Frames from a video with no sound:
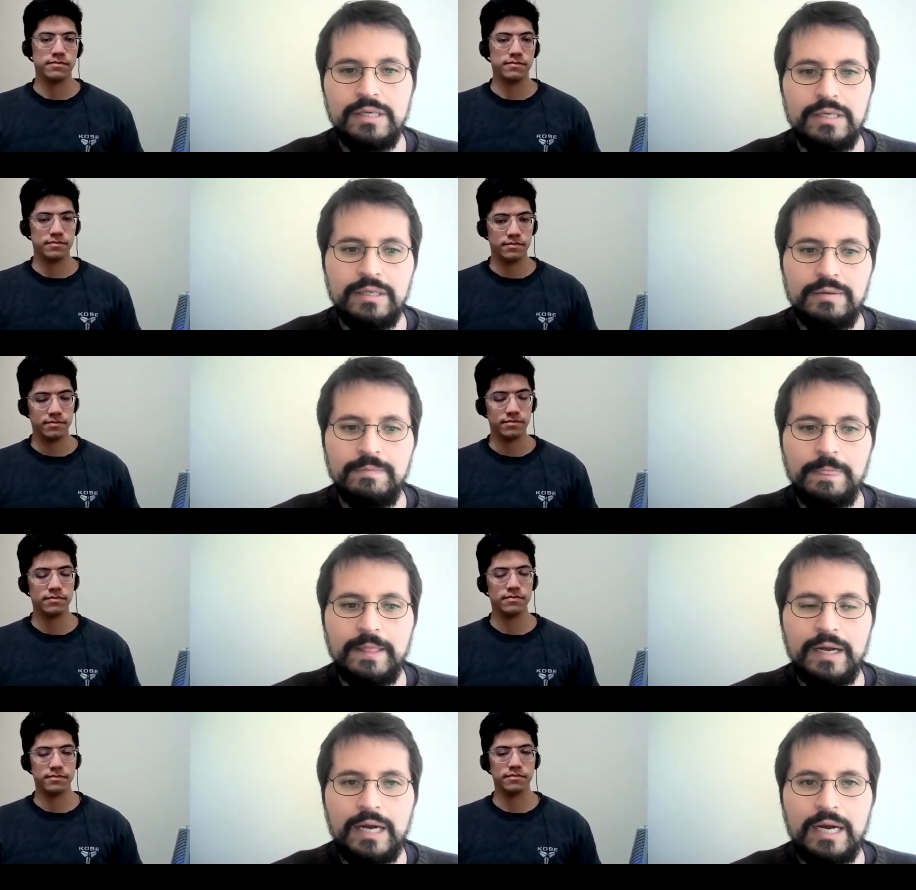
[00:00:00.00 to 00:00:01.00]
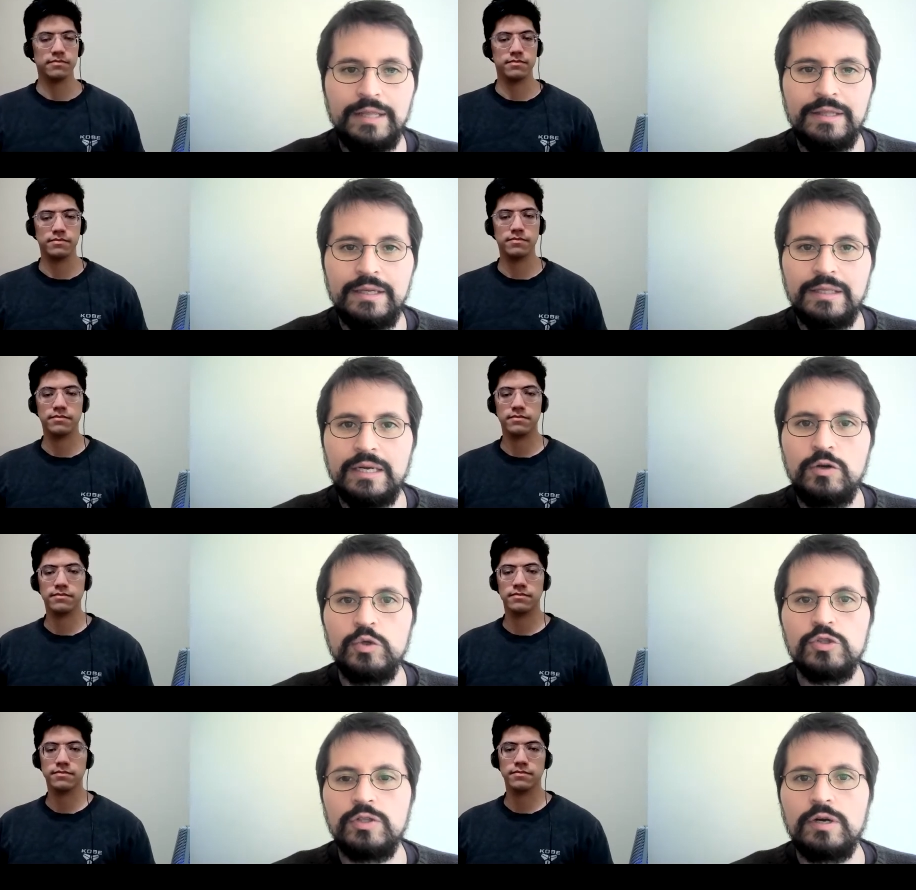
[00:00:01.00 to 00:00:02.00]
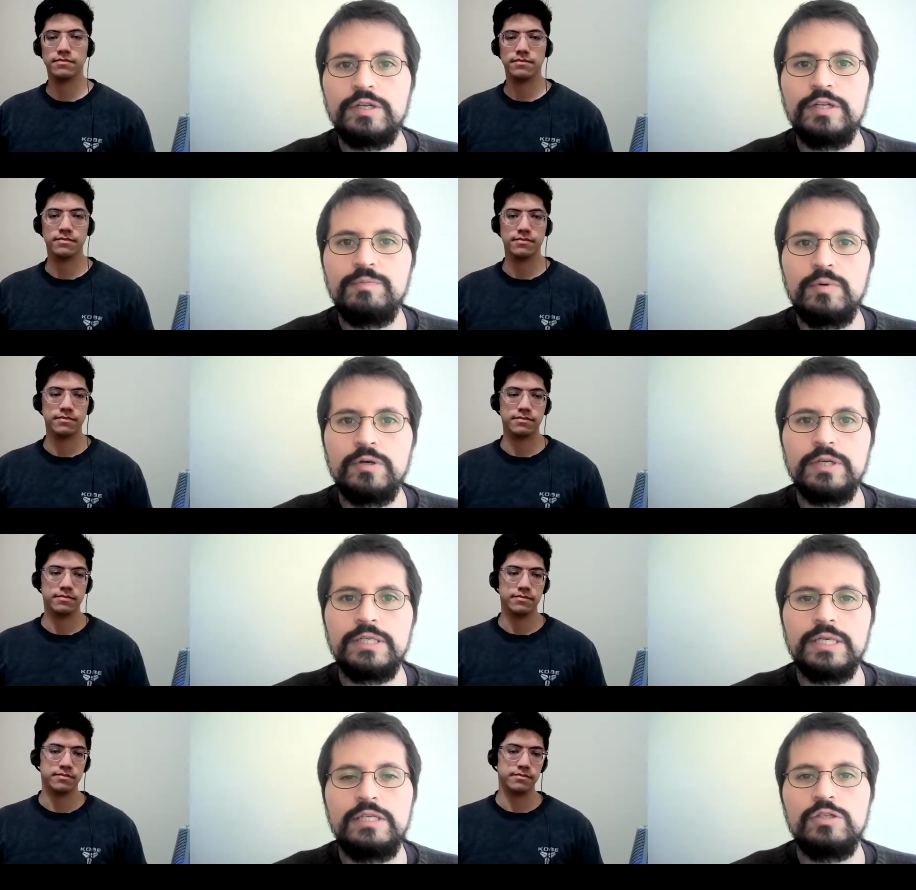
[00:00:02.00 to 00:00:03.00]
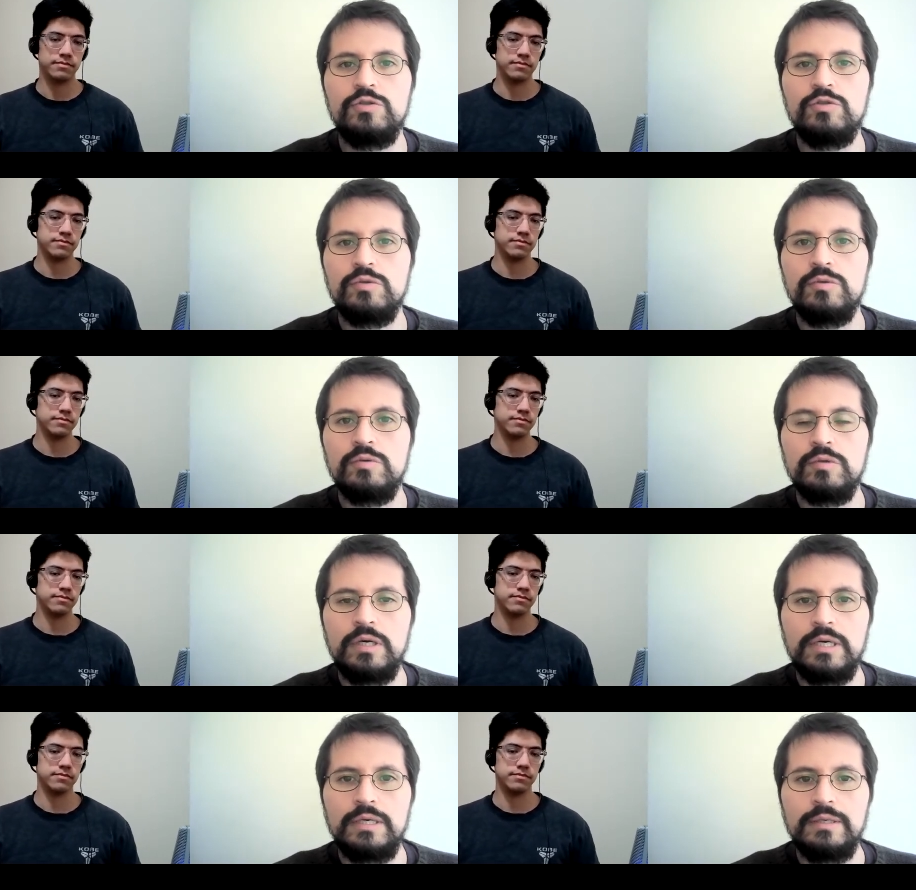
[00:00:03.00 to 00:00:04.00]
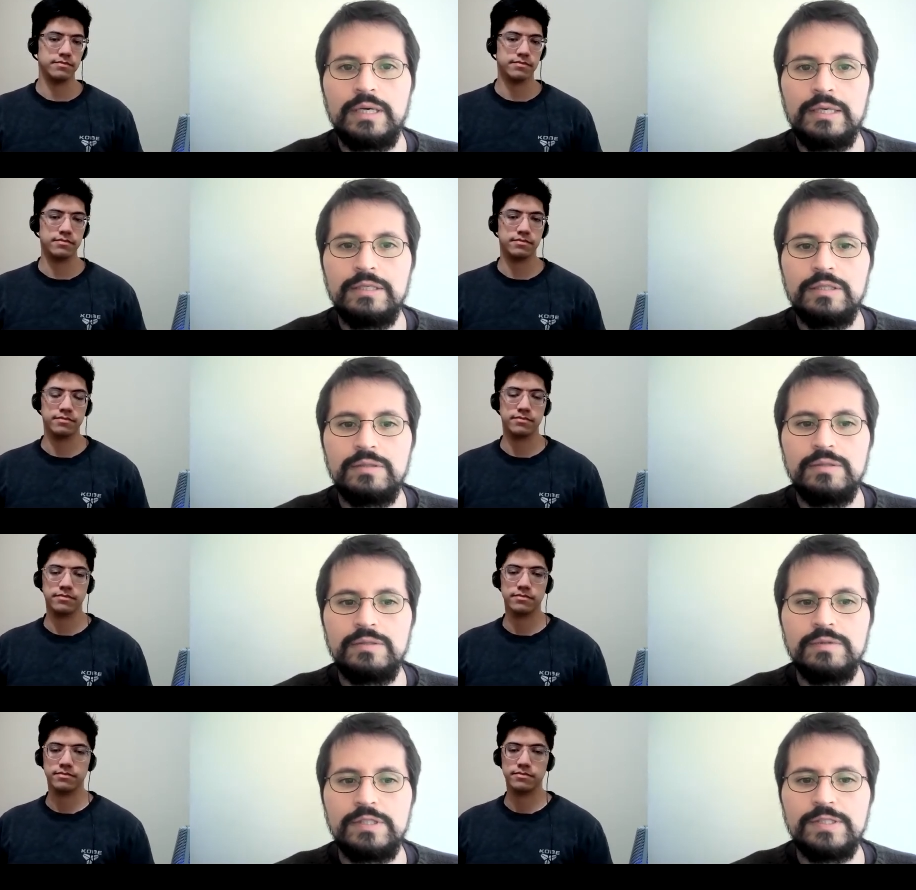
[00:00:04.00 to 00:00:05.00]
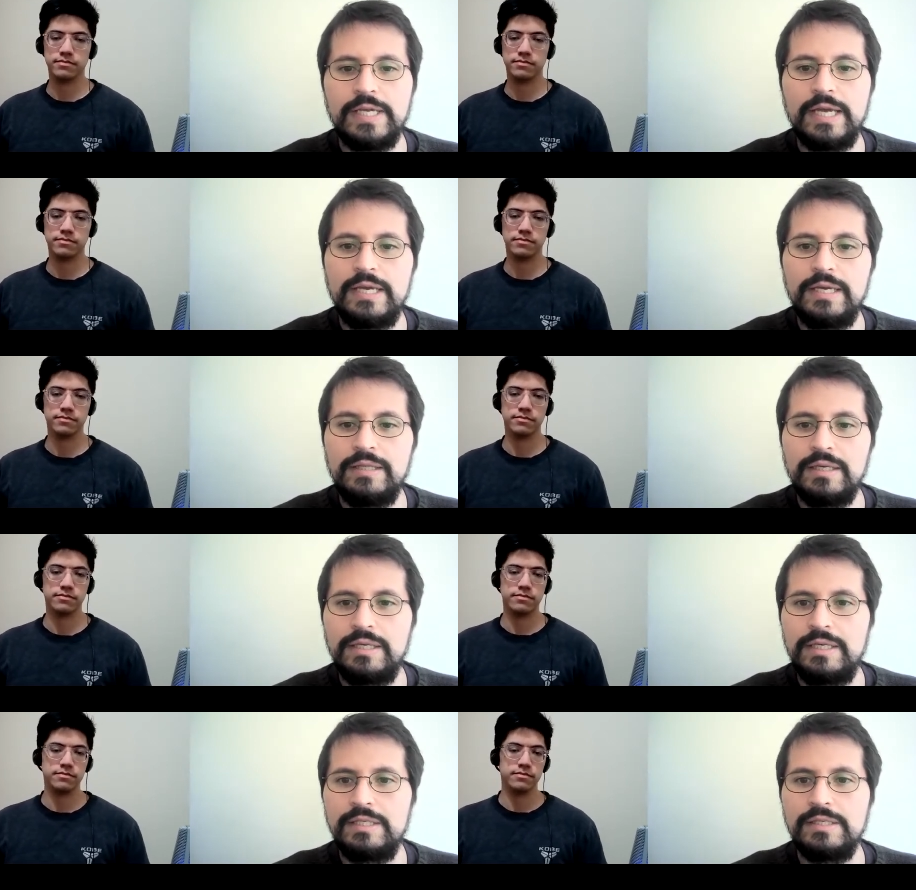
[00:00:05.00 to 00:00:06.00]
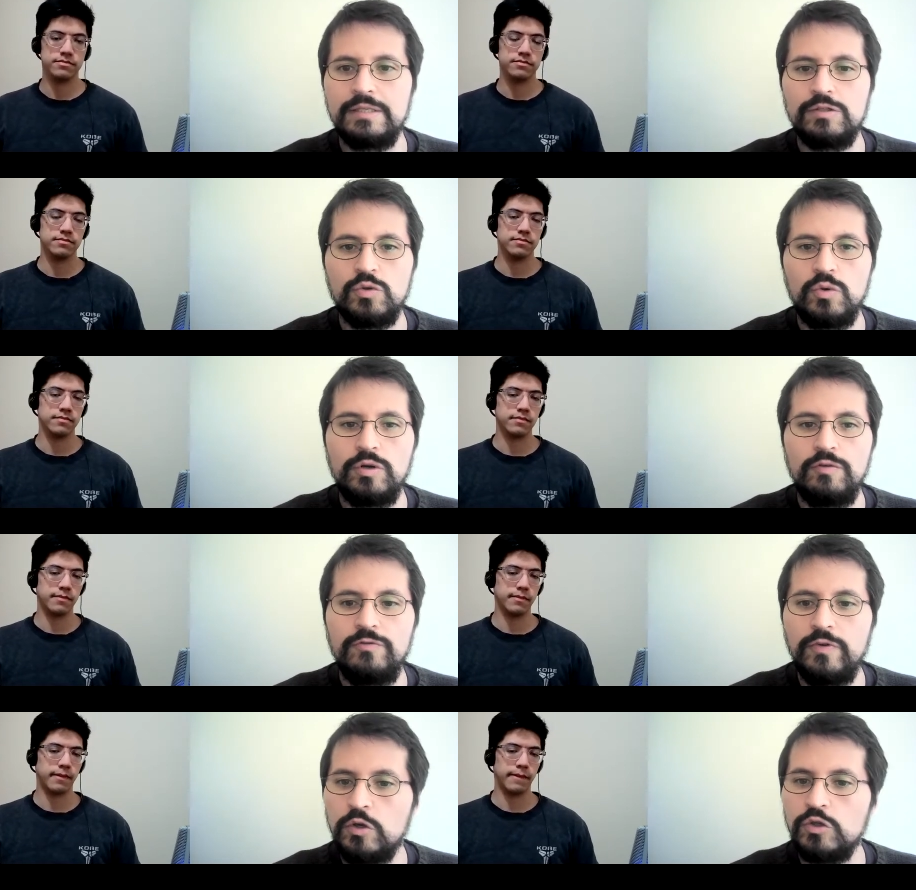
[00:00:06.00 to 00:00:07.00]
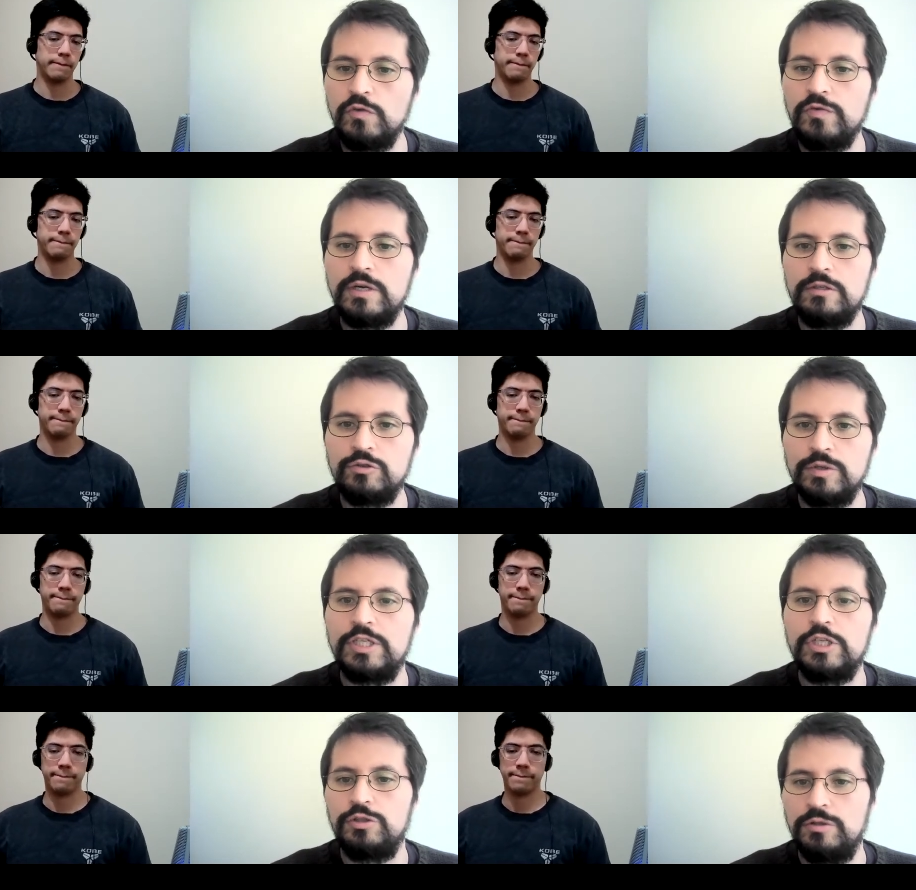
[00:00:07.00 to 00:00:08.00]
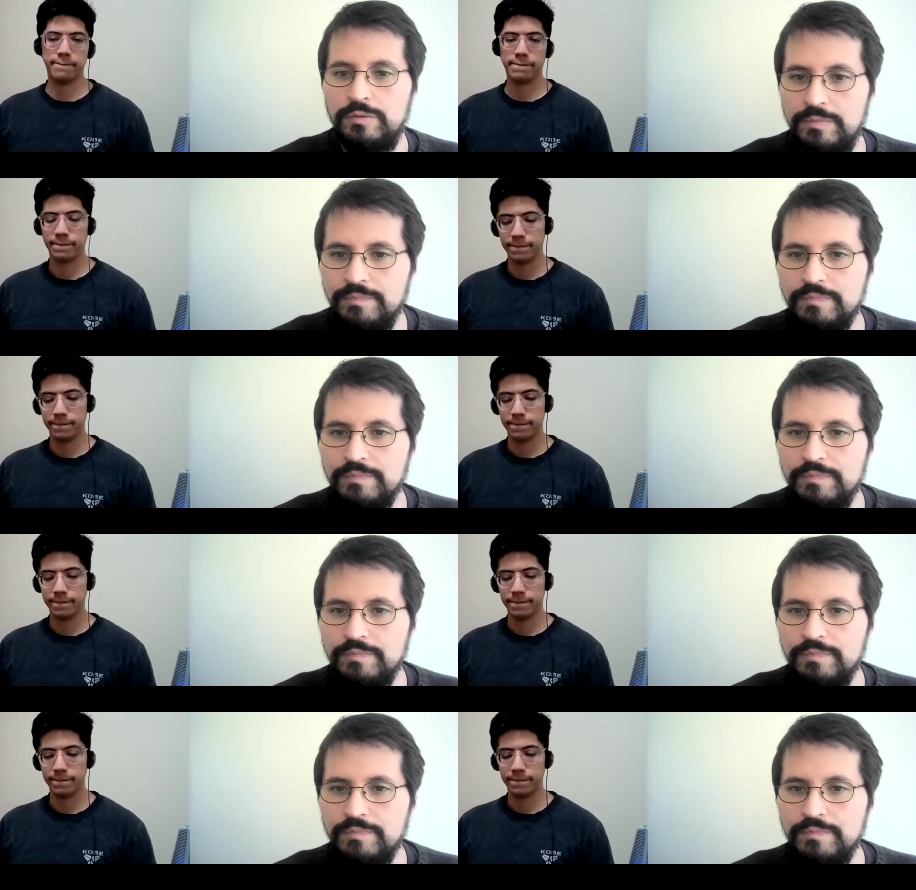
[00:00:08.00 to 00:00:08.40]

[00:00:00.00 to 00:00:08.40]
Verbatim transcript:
Speaker 1: Uh, I think that a good starting point is to uh, say that it is a sort of philosophical tradition.